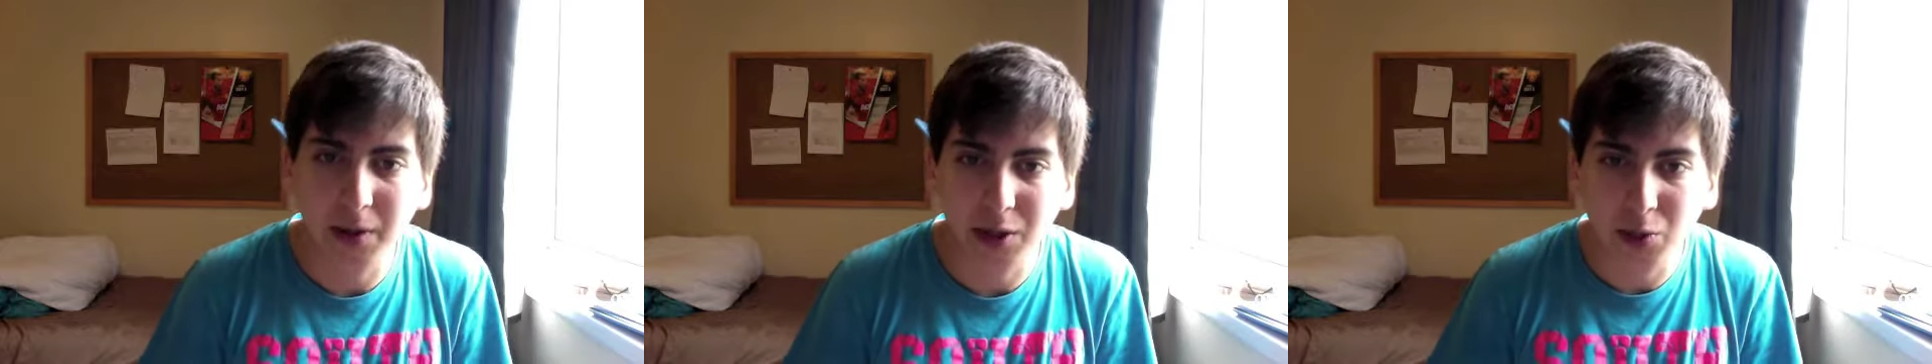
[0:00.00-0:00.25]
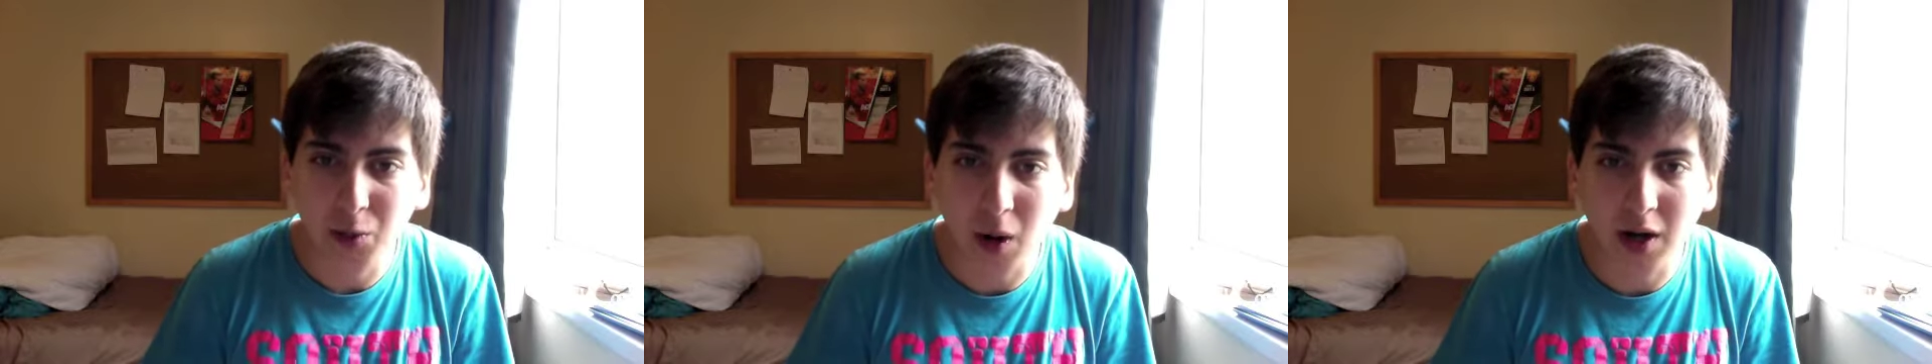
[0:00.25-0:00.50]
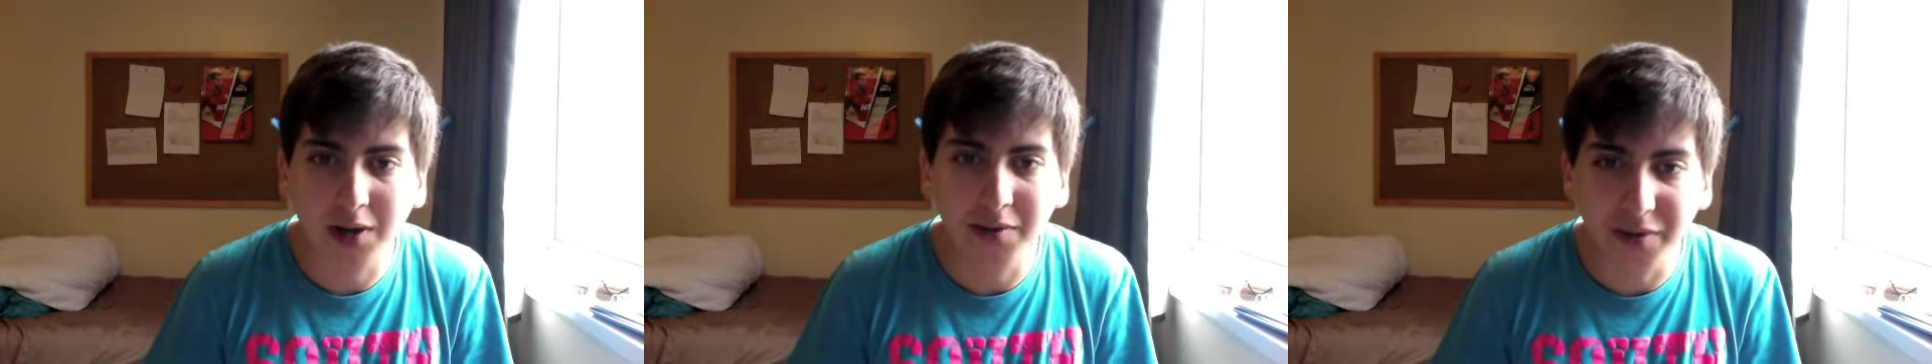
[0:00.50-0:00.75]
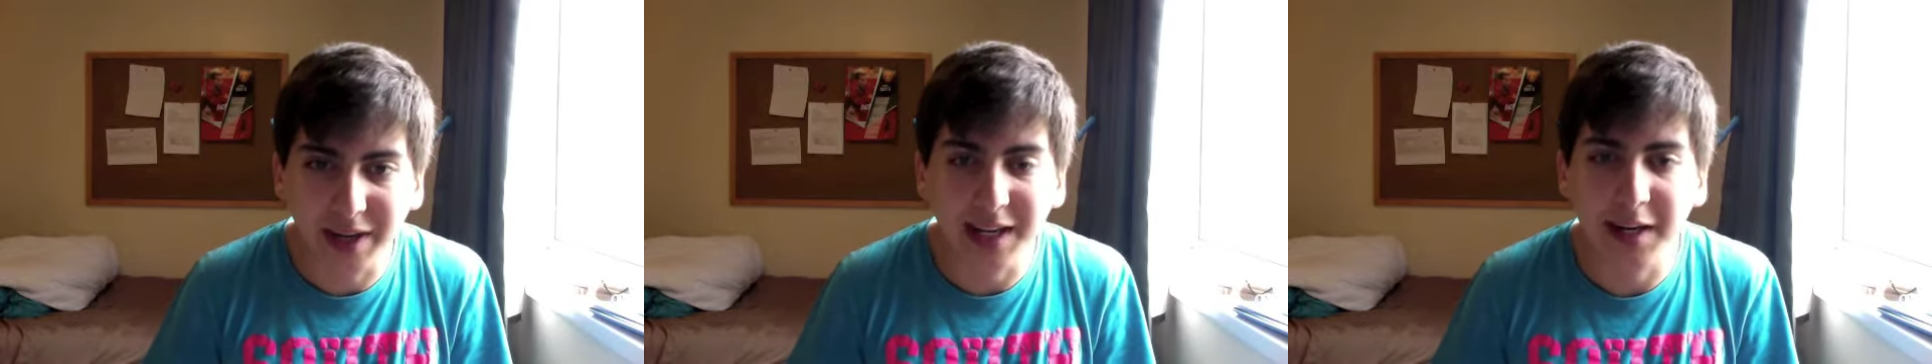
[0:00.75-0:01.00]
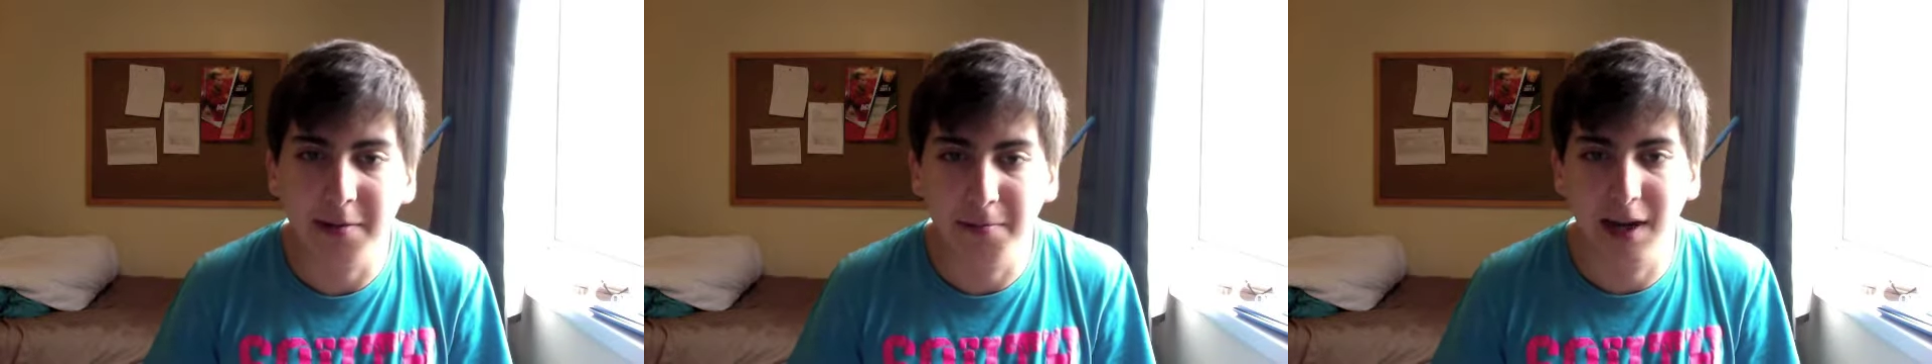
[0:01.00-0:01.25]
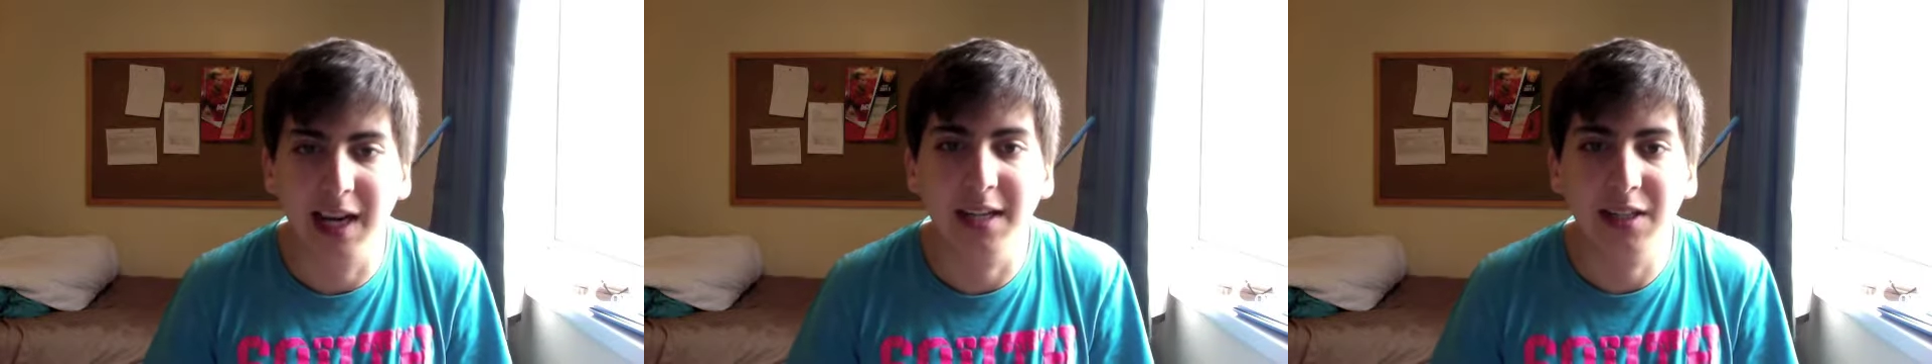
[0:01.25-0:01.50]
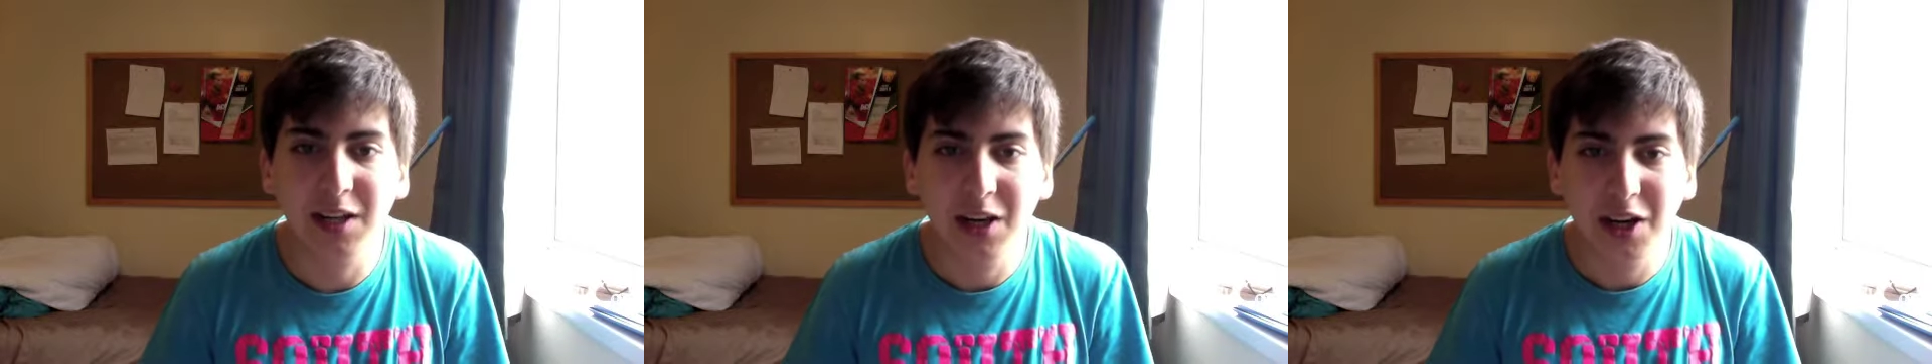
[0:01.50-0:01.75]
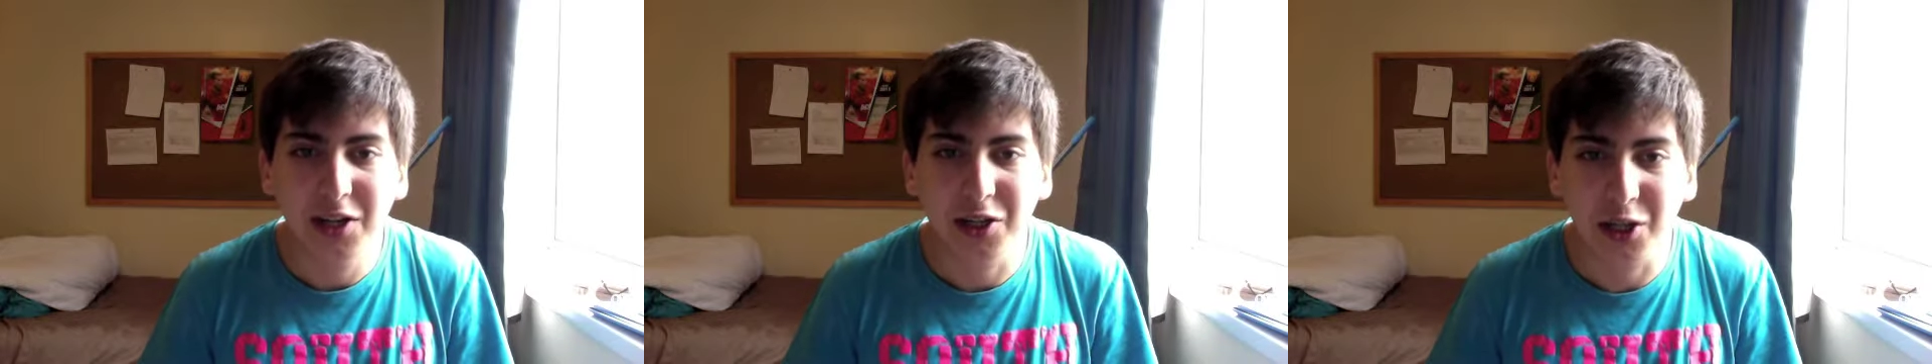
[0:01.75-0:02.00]
It's all one convenient place
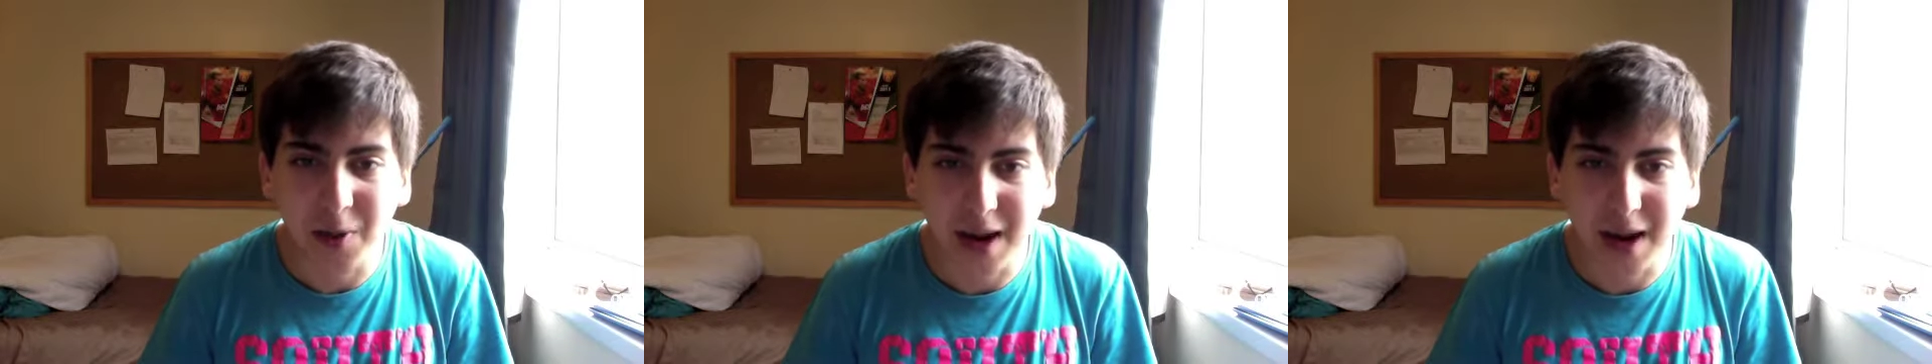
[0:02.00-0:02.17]
to do